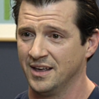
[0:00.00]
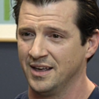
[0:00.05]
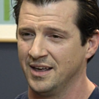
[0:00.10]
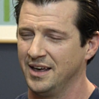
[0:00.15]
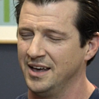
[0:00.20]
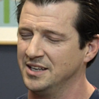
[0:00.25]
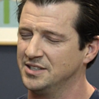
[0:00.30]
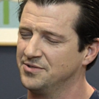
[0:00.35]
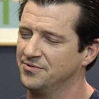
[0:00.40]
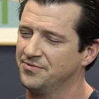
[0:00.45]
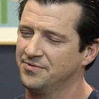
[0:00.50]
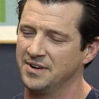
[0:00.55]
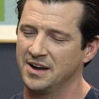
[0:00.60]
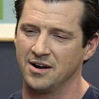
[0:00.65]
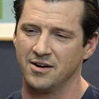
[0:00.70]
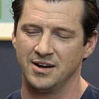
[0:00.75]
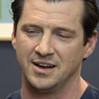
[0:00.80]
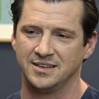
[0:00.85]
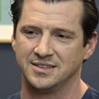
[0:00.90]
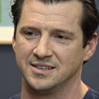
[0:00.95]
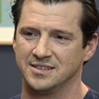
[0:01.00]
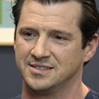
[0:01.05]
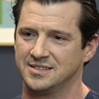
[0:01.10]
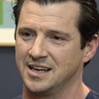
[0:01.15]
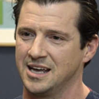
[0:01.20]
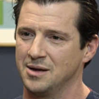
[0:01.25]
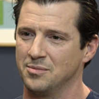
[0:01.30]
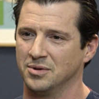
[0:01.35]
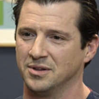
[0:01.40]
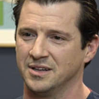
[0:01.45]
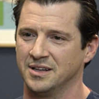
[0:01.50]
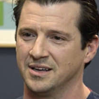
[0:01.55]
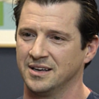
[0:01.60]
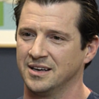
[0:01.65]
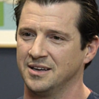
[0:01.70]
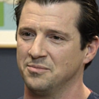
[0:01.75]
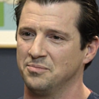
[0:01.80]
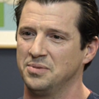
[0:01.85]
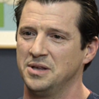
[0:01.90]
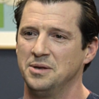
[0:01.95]
It's very disabling
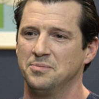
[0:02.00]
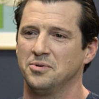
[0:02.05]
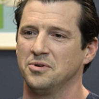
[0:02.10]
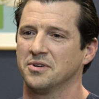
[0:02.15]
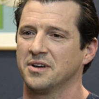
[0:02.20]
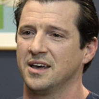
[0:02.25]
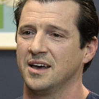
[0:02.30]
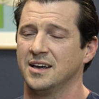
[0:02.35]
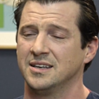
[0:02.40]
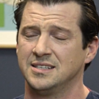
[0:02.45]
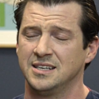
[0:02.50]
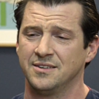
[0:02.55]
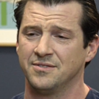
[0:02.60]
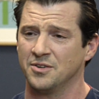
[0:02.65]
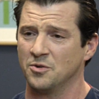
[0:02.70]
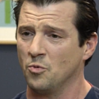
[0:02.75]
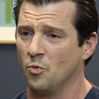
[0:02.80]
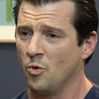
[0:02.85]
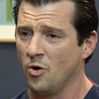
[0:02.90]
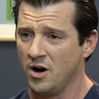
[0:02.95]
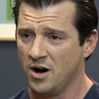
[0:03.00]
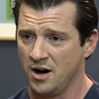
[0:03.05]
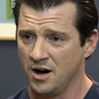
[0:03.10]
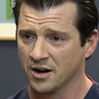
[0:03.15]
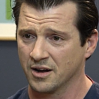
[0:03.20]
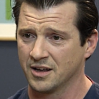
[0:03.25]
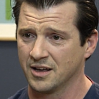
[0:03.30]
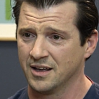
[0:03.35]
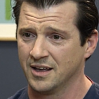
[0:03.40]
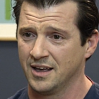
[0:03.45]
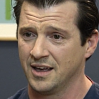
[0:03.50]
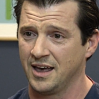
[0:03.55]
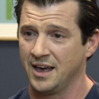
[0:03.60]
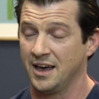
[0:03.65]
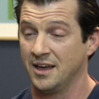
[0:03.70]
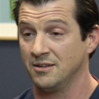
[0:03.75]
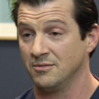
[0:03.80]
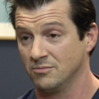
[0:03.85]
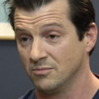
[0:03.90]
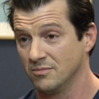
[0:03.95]
and people can't even walk.
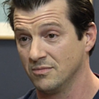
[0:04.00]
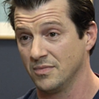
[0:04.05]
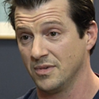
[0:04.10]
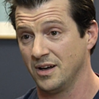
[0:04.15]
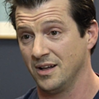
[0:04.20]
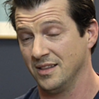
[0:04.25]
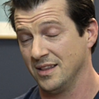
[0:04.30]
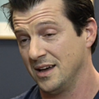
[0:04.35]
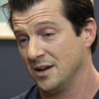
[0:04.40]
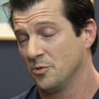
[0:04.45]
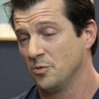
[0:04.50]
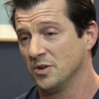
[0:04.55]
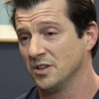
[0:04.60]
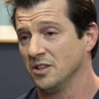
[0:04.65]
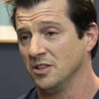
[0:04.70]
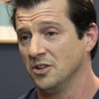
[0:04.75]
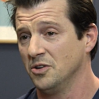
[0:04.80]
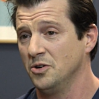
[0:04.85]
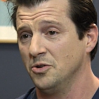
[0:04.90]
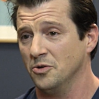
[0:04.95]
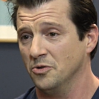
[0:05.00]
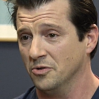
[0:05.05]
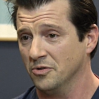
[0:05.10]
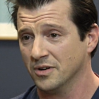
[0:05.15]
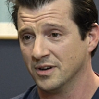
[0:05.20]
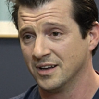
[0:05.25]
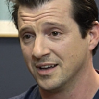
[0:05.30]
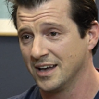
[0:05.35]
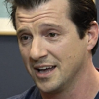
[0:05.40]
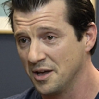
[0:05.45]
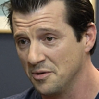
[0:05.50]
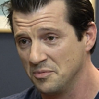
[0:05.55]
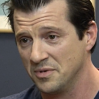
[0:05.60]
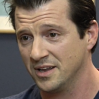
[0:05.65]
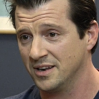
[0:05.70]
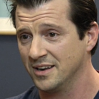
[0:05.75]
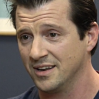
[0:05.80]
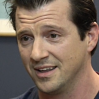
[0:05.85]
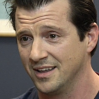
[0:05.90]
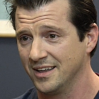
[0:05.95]
And like with Lou, I
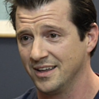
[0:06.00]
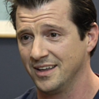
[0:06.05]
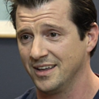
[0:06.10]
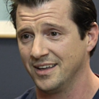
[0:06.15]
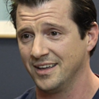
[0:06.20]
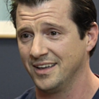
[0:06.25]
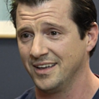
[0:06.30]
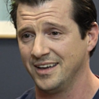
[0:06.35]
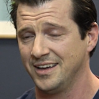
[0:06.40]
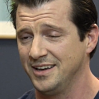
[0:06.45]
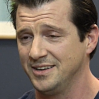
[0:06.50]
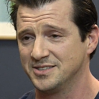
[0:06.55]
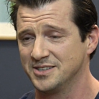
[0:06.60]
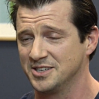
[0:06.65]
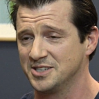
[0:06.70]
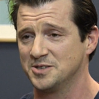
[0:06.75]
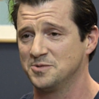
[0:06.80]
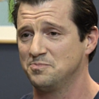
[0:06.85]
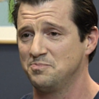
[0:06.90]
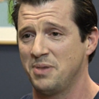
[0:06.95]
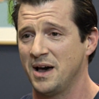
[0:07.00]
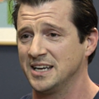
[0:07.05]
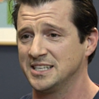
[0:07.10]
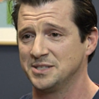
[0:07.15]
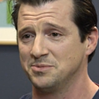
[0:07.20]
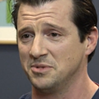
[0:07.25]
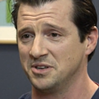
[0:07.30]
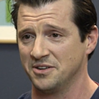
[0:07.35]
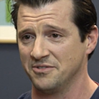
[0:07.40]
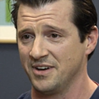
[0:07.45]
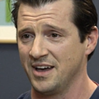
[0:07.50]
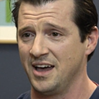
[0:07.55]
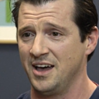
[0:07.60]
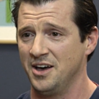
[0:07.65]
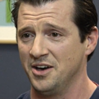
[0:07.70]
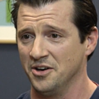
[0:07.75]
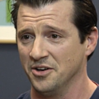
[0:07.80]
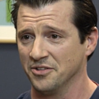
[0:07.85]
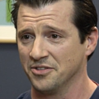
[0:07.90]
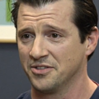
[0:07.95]
mean, he's a specimen of
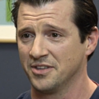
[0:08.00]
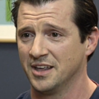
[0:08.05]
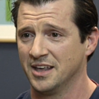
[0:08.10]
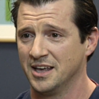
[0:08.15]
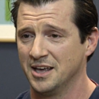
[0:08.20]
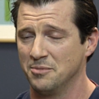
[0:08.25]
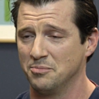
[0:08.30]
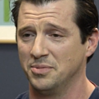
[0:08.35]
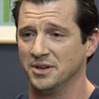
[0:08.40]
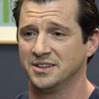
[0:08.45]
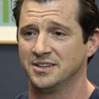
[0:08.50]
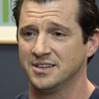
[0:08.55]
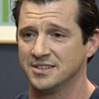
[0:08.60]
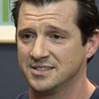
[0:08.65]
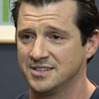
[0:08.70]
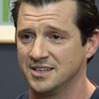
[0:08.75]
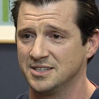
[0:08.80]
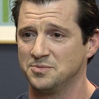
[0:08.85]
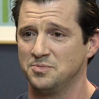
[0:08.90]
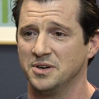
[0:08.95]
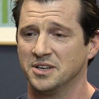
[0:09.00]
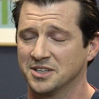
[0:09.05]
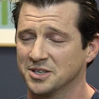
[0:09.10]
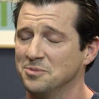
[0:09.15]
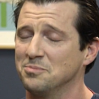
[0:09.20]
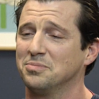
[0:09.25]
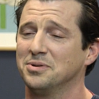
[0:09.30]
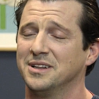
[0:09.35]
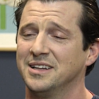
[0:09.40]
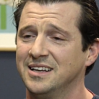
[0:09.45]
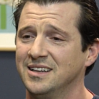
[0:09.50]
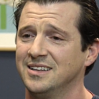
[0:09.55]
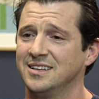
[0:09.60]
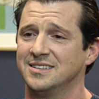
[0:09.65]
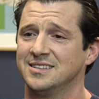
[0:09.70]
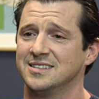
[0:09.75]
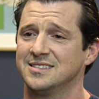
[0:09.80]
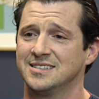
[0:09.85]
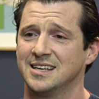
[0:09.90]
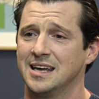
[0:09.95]
health, but this has been completely
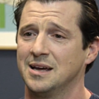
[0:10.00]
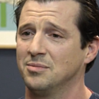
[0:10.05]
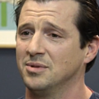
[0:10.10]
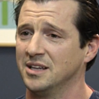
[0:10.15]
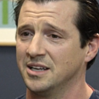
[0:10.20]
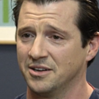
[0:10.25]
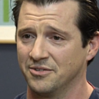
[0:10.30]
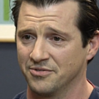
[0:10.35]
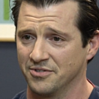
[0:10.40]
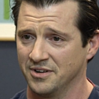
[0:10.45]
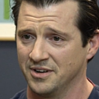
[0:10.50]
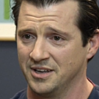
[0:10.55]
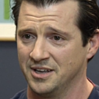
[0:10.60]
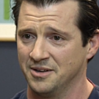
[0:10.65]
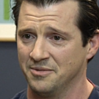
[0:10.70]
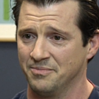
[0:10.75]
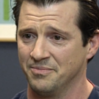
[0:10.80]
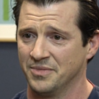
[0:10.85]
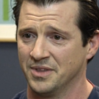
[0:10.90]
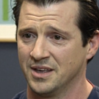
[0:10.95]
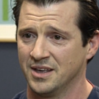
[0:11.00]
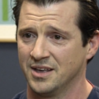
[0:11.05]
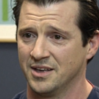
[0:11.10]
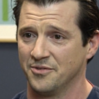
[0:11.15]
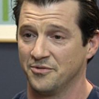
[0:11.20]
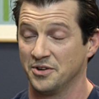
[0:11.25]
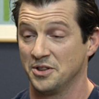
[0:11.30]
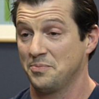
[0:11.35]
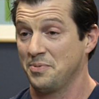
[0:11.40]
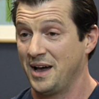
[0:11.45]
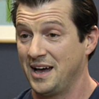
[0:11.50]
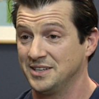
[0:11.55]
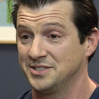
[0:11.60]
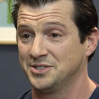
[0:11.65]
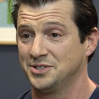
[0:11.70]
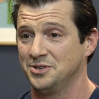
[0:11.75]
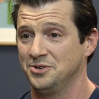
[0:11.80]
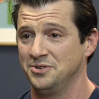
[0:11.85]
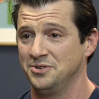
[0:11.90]
disabling for him for the past 2